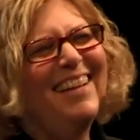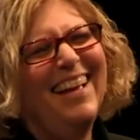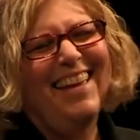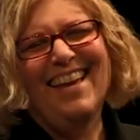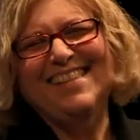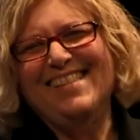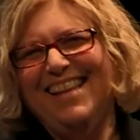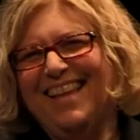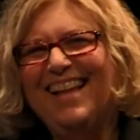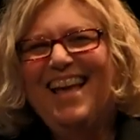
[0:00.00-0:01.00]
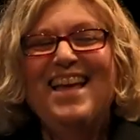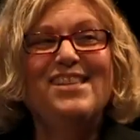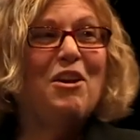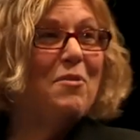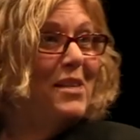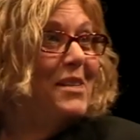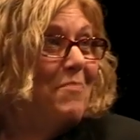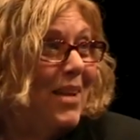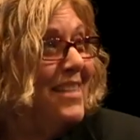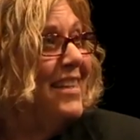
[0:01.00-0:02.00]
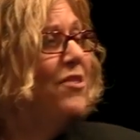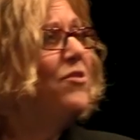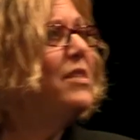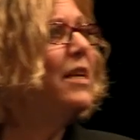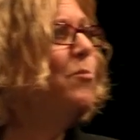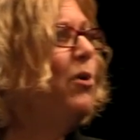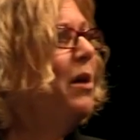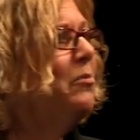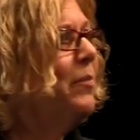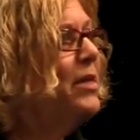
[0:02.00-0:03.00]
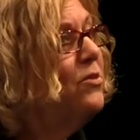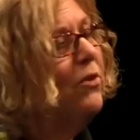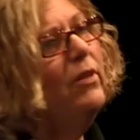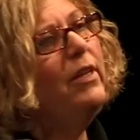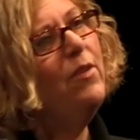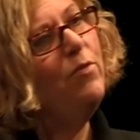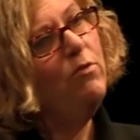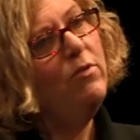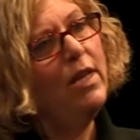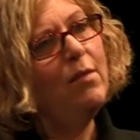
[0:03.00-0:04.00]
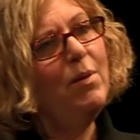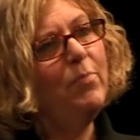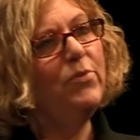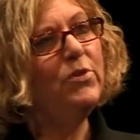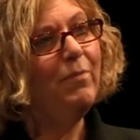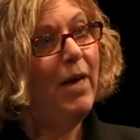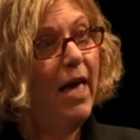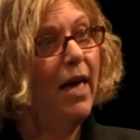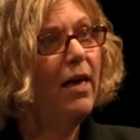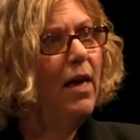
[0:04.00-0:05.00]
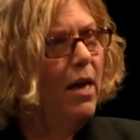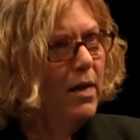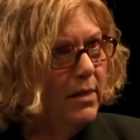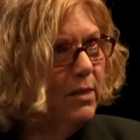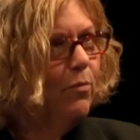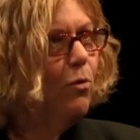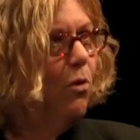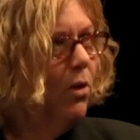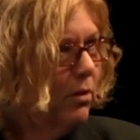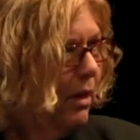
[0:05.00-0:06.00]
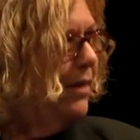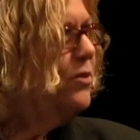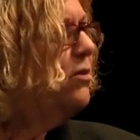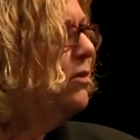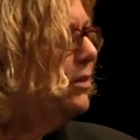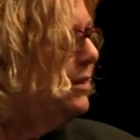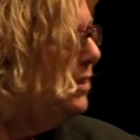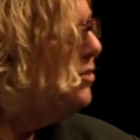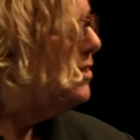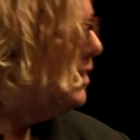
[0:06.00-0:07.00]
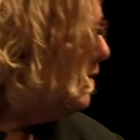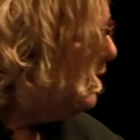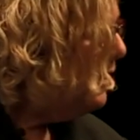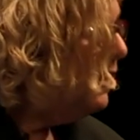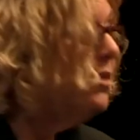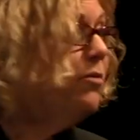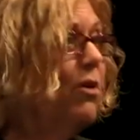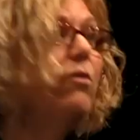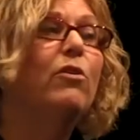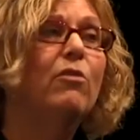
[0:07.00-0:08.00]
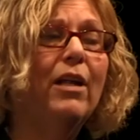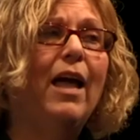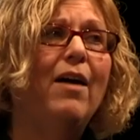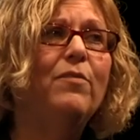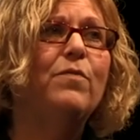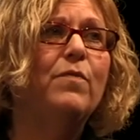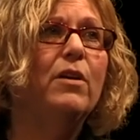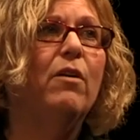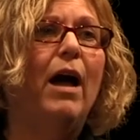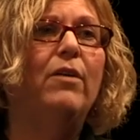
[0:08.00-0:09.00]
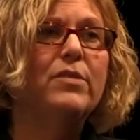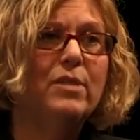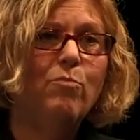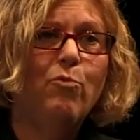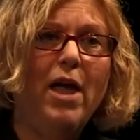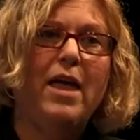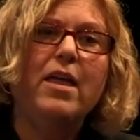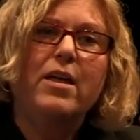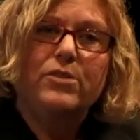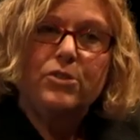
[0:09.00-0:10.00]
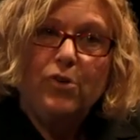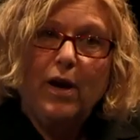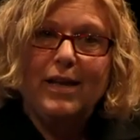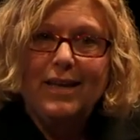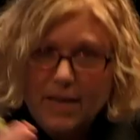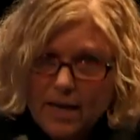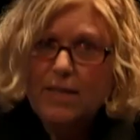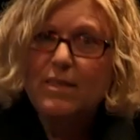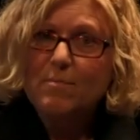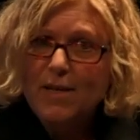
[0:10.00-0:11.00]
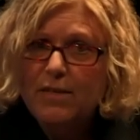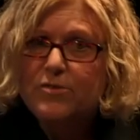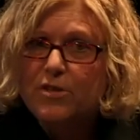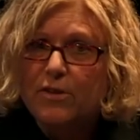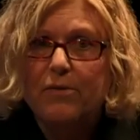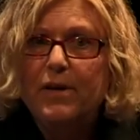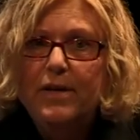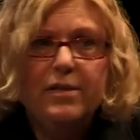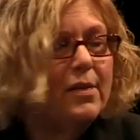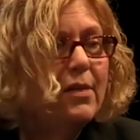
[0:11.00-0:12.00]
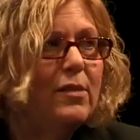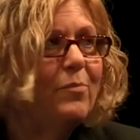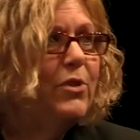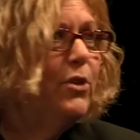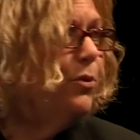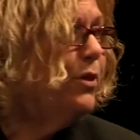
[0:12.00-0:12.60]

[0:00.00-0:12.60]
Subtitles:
I can't say that. So it's an interesting problem. And certainly if you need people to make difficult logical decisions that they think through, you're going to have to figure out some way to try and kick them into system two